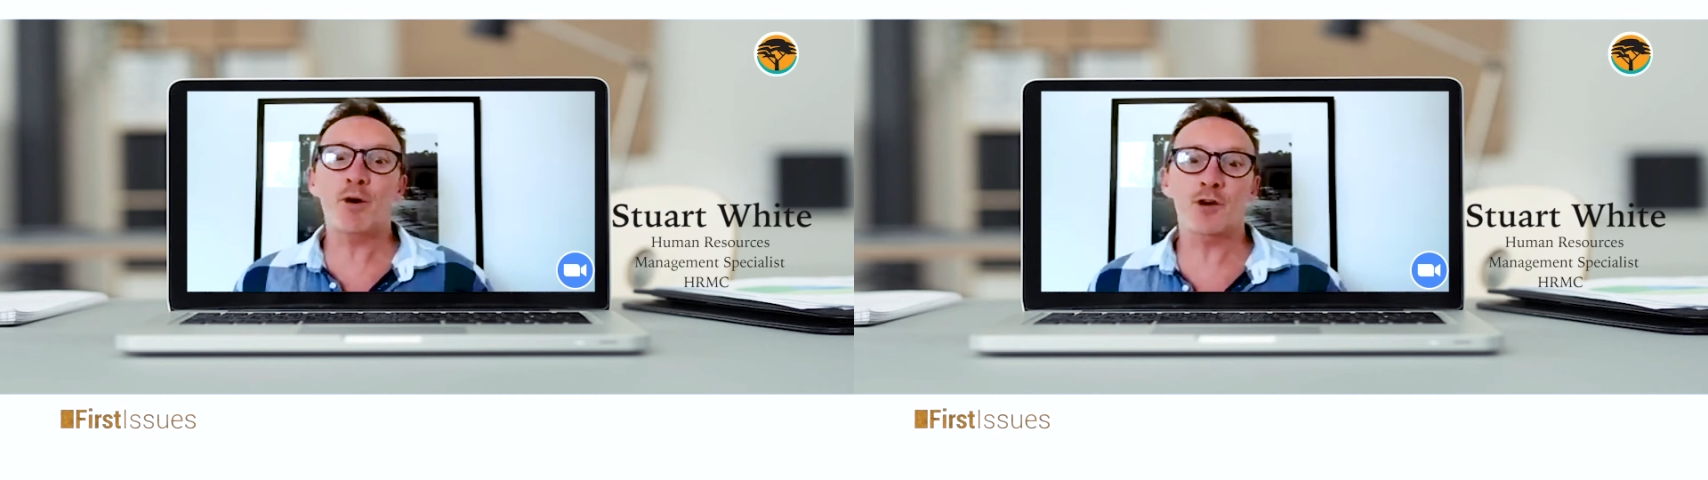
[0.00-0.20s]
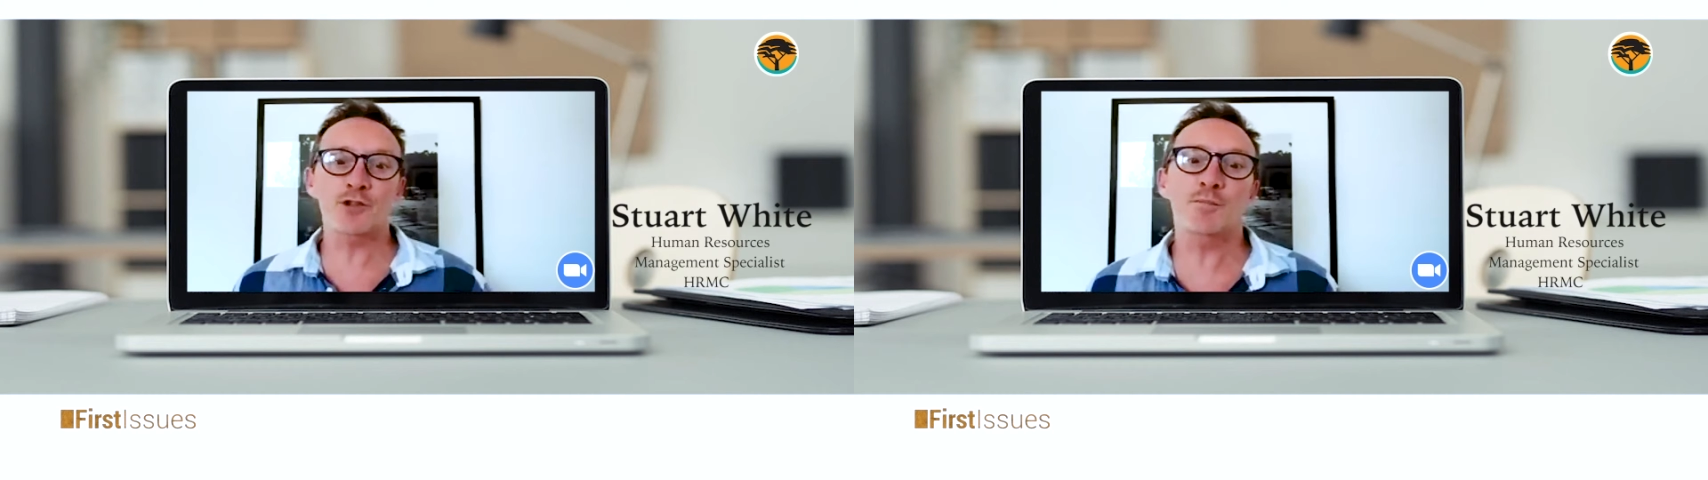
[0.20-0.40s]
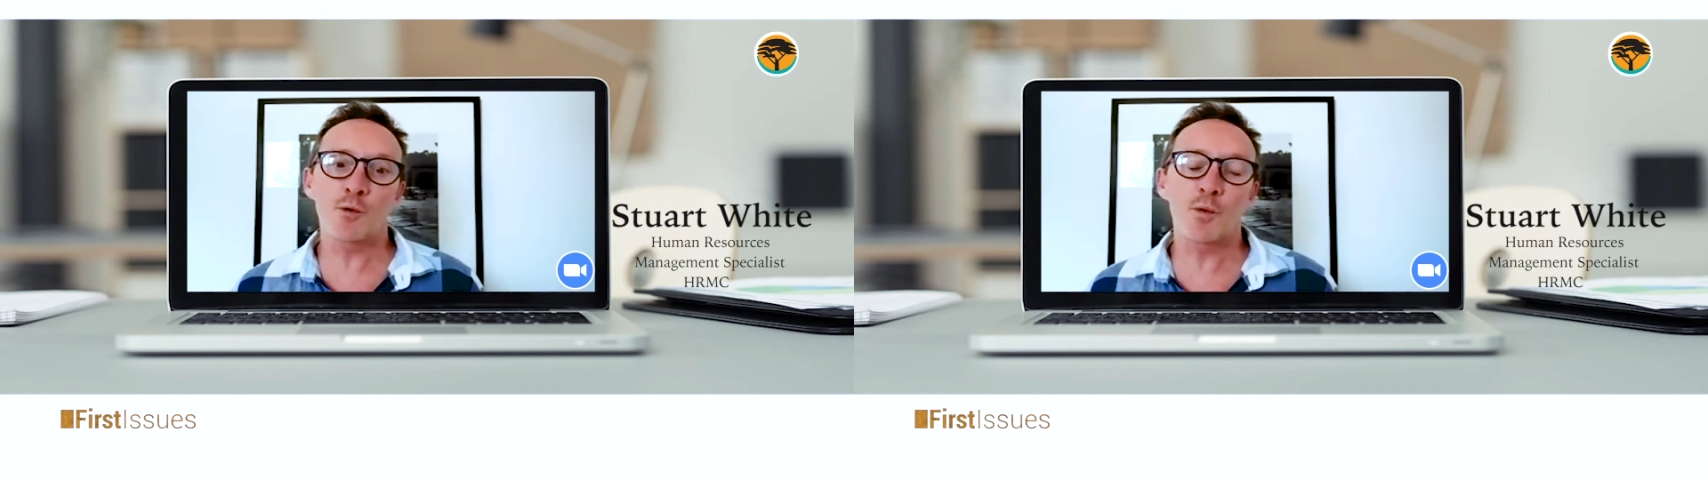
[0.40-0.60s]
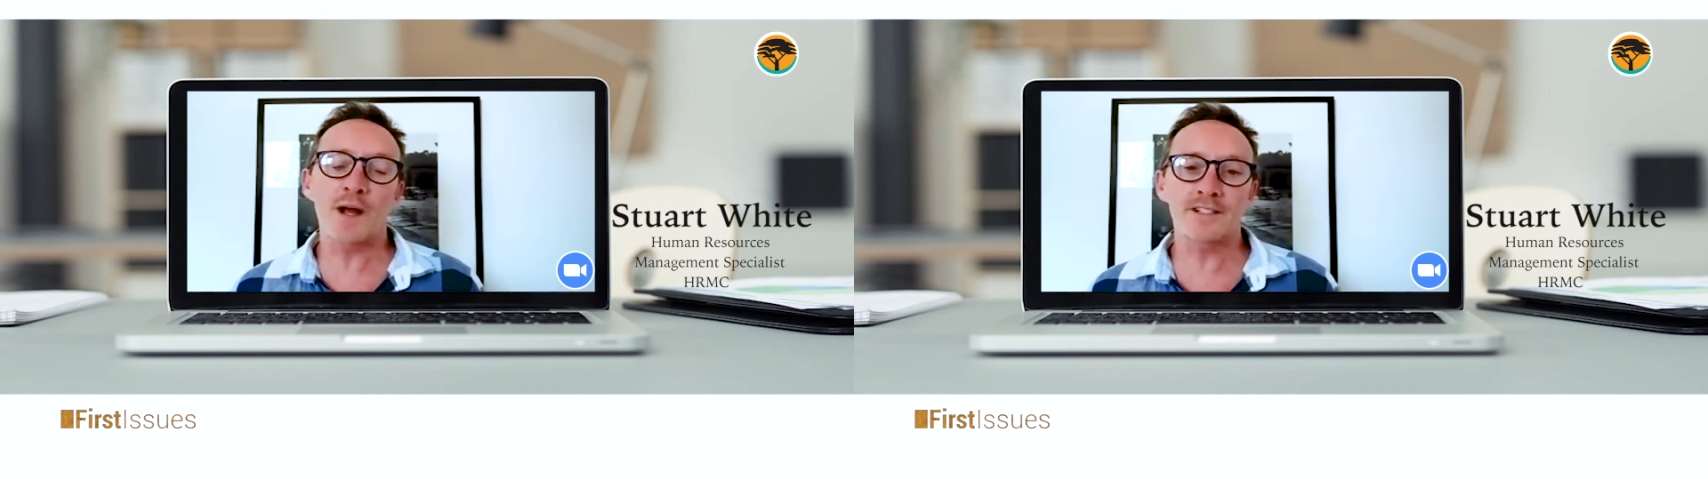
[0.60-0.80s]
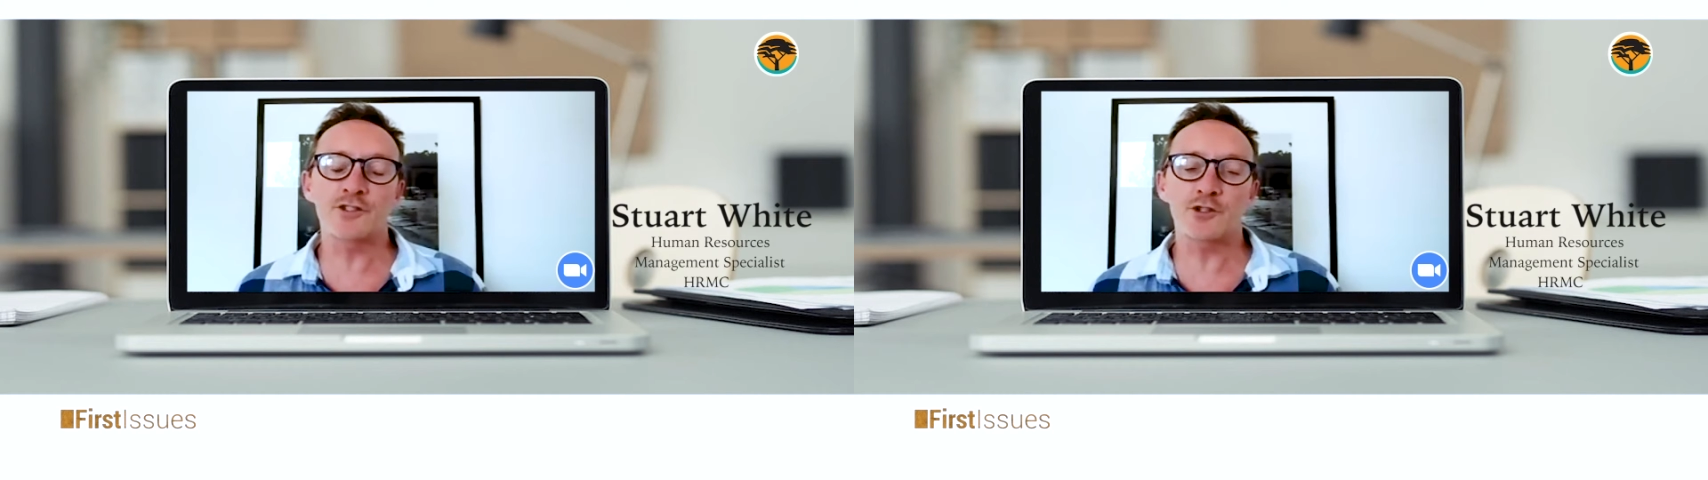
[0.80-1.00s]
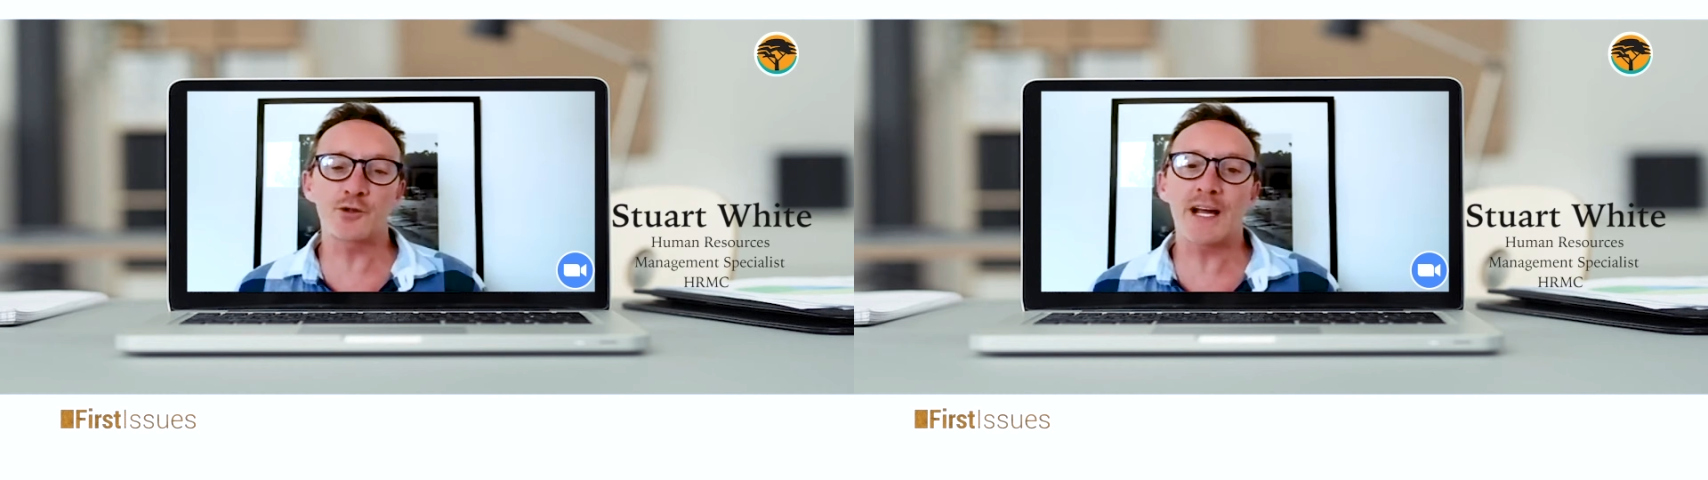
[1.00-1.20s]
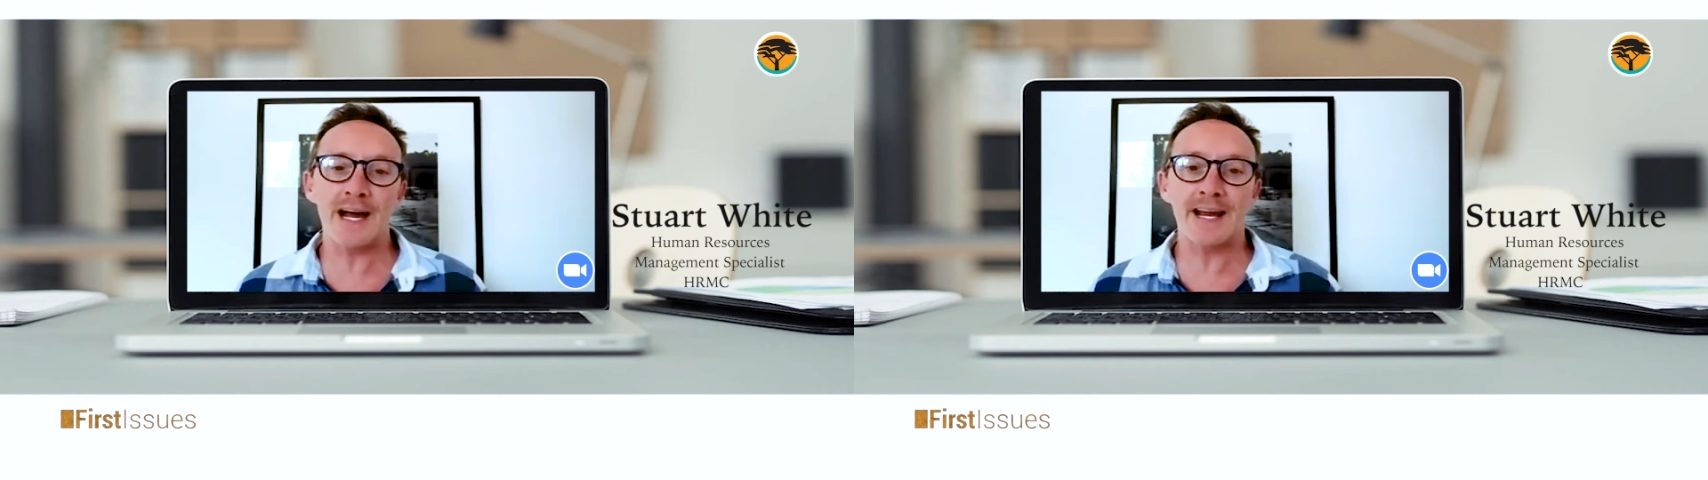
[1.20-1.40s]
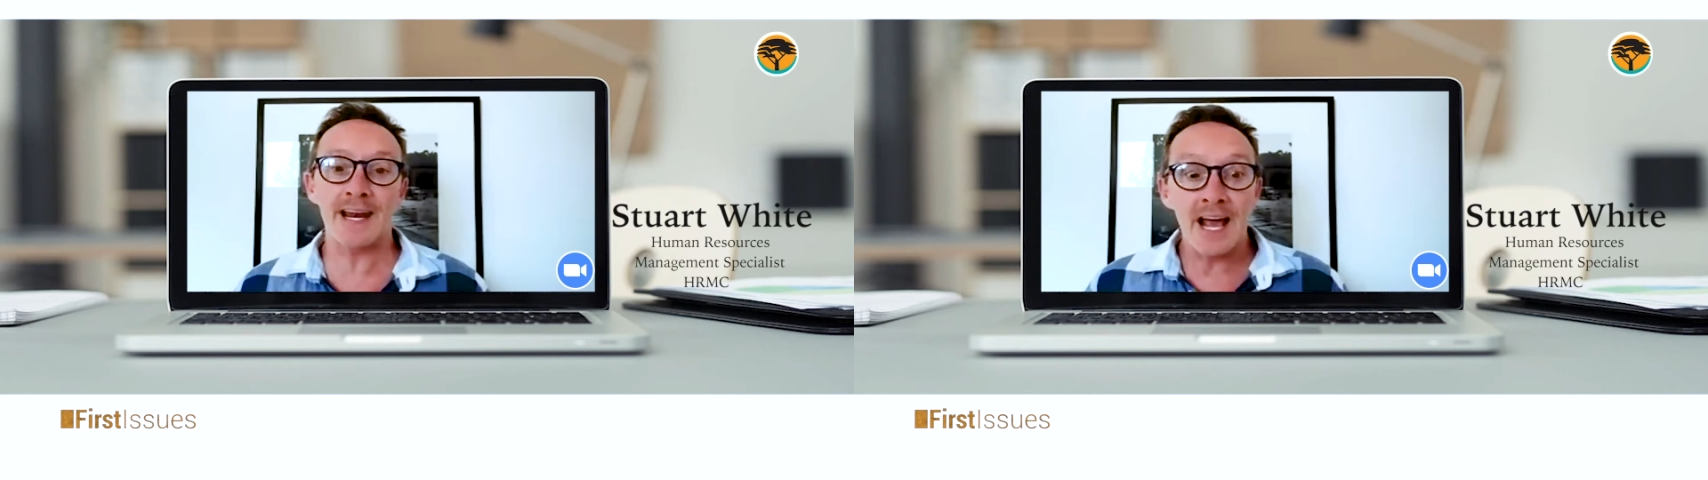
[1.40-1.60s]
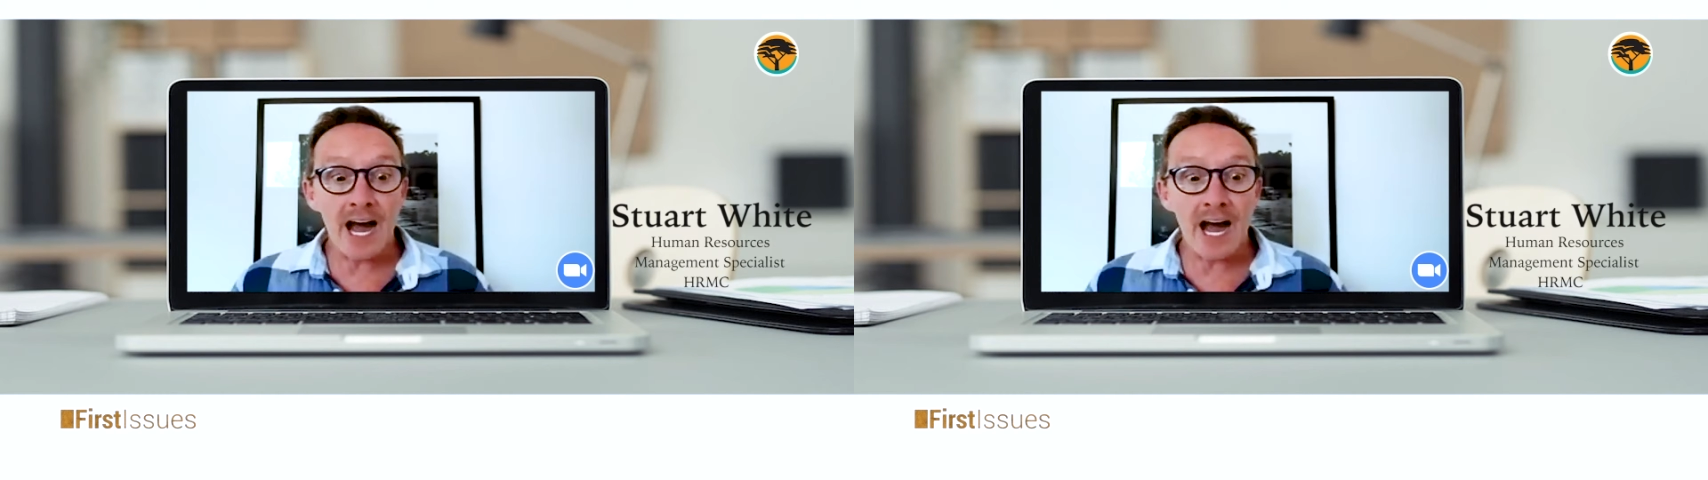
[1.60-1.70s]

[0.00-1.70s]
possible ways as you can,